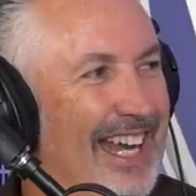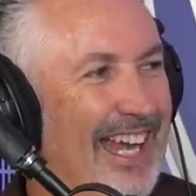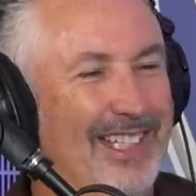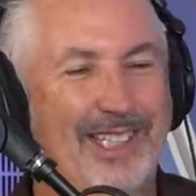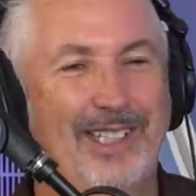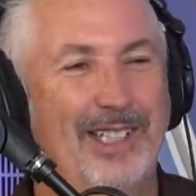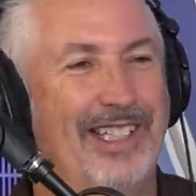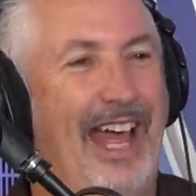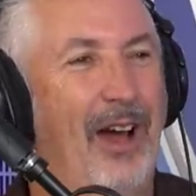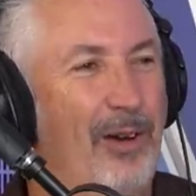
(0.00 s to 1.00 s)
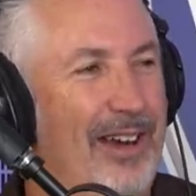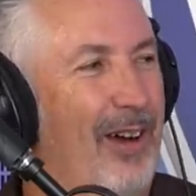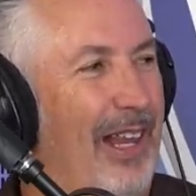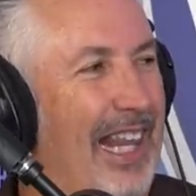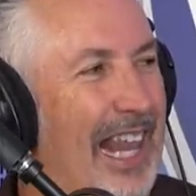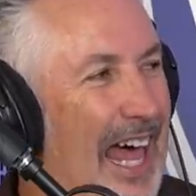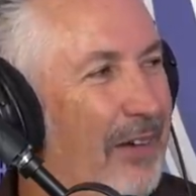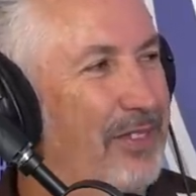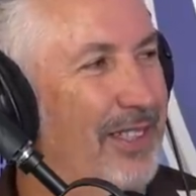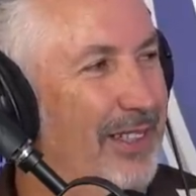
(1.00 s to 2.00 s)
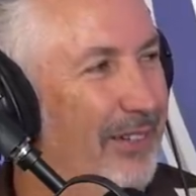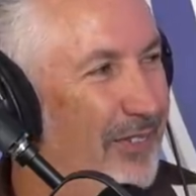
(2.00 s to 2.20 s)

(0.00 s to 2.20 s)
and she just out and out laughs in your